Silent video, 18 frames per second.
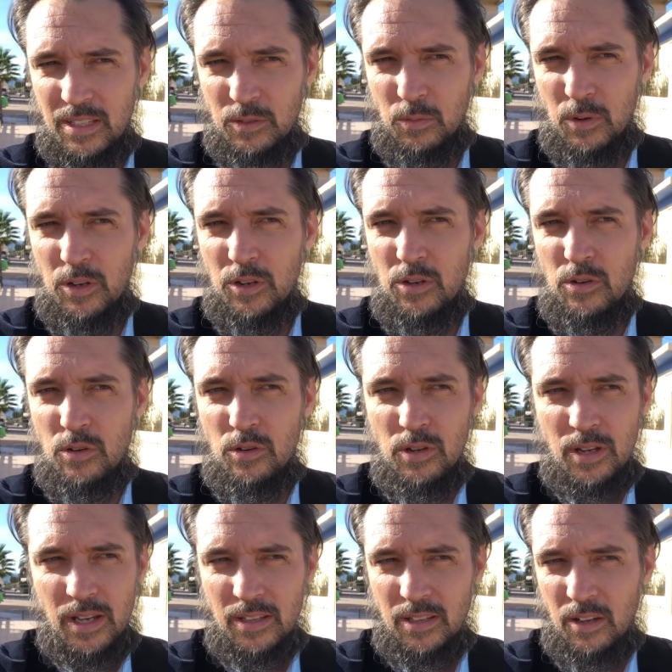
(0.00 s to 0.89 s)
Is when you
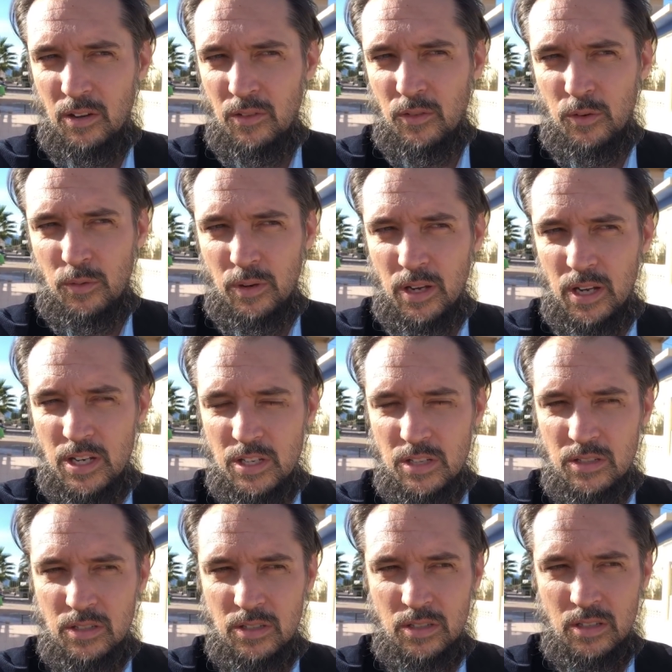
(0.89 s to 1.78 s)
look at other
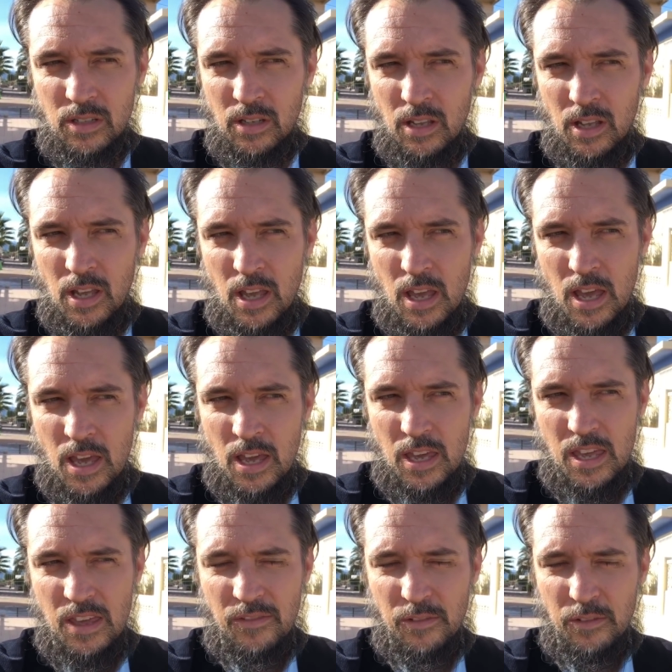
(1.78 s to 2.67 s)
religions,
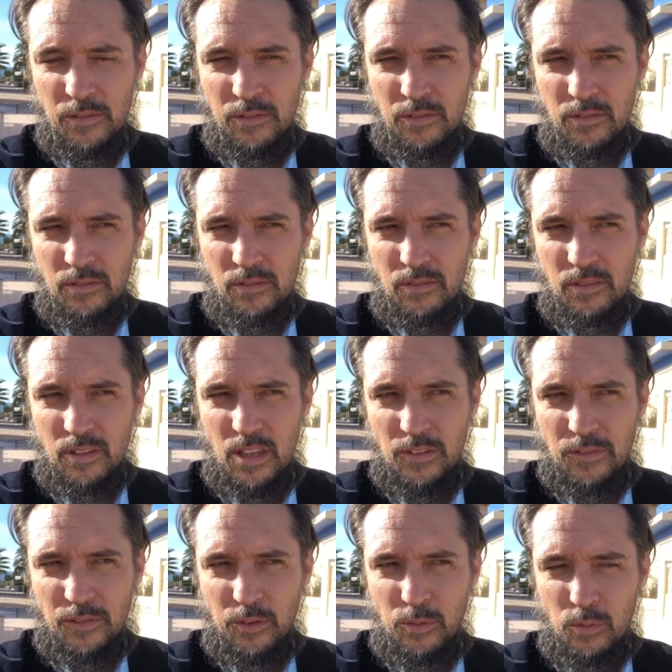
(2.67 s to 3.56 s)
even
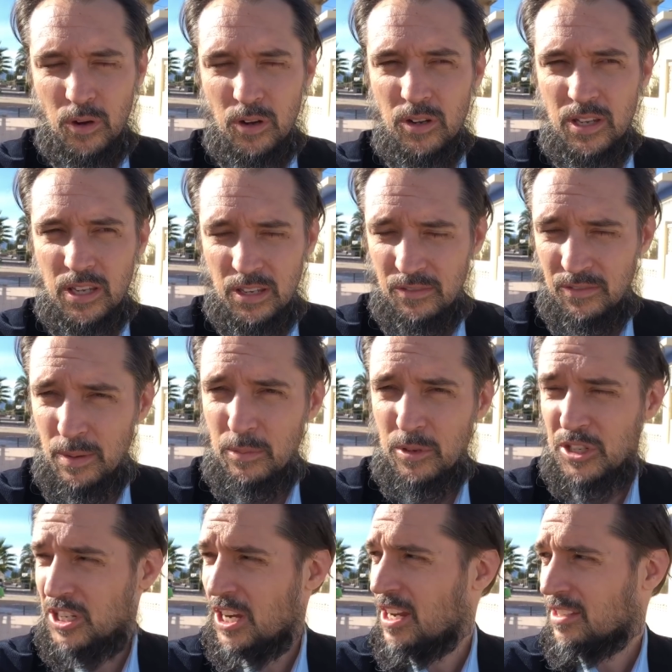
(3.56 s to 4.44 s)
if you want to give
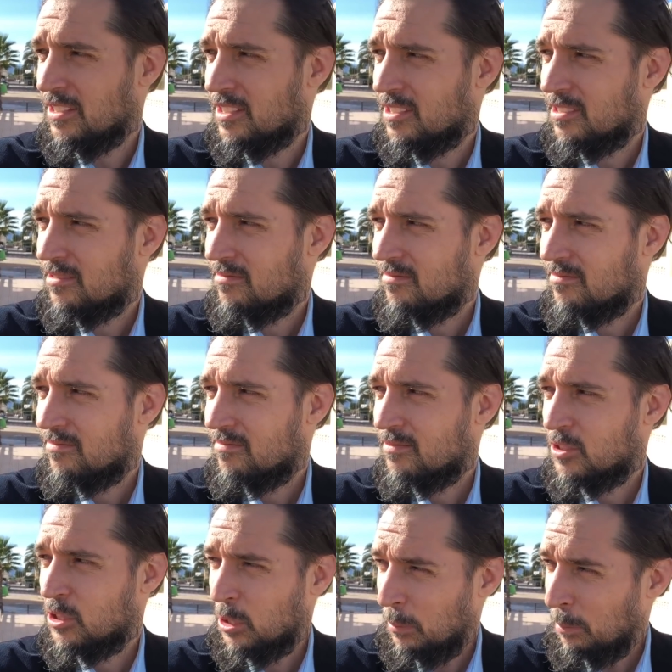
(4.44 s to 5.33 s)
them a chance
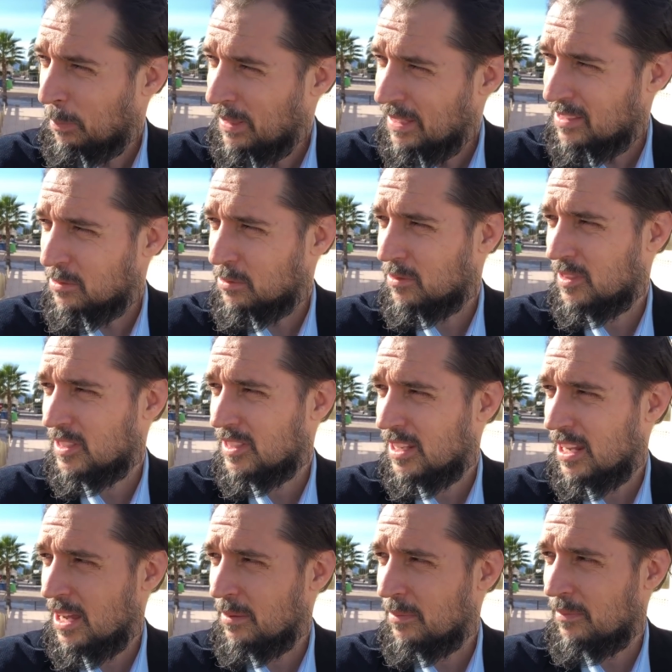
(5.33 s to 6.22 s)
to compete with
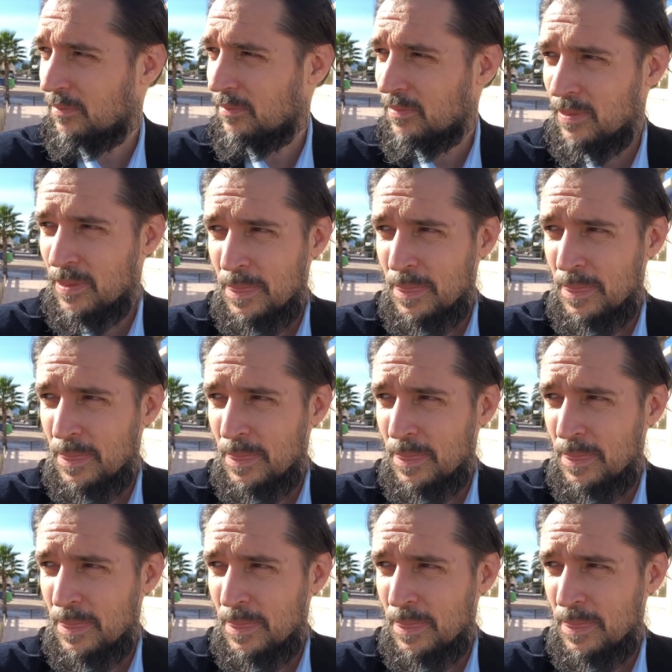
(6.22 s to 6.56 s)
Islam,